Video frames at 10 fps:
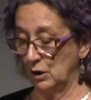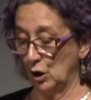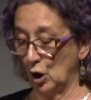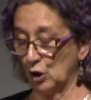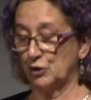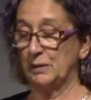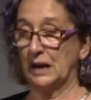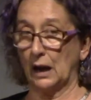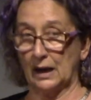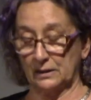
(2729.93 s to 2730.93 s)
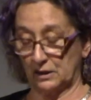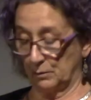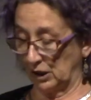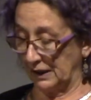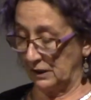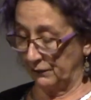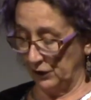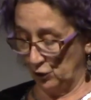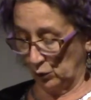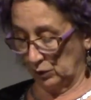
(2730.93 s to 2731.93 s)
are to be classed among
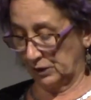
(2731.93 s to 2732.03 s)
individuals.